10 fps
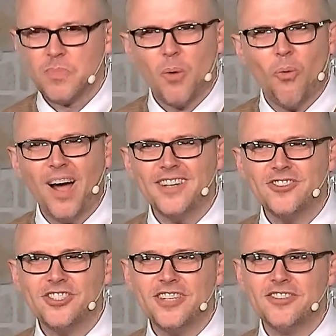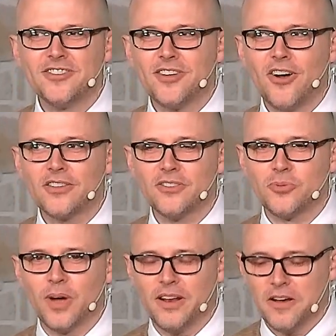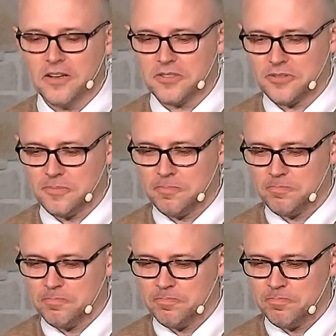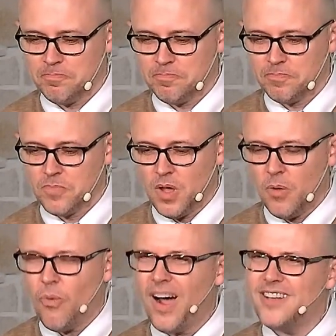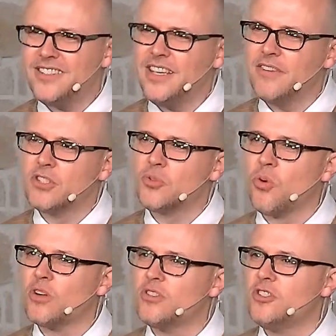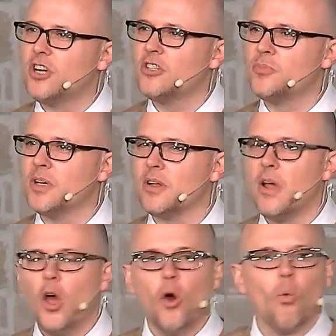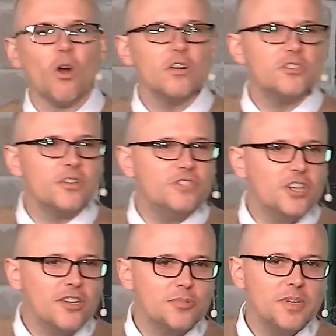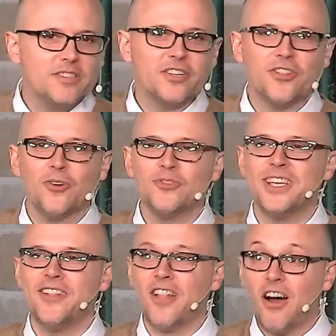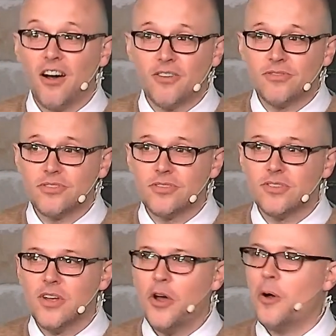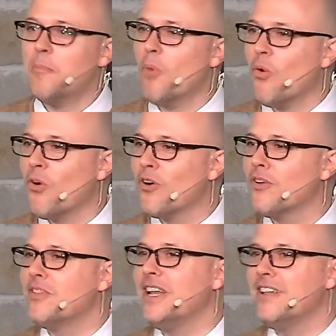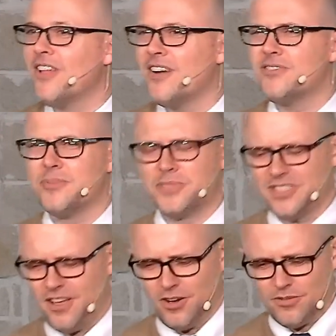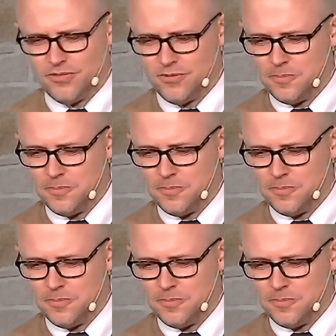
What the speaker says: Why does Jesus talk this way to us? Why does he give us words of judgment? Words of judgment to those he loves more than he loves himself.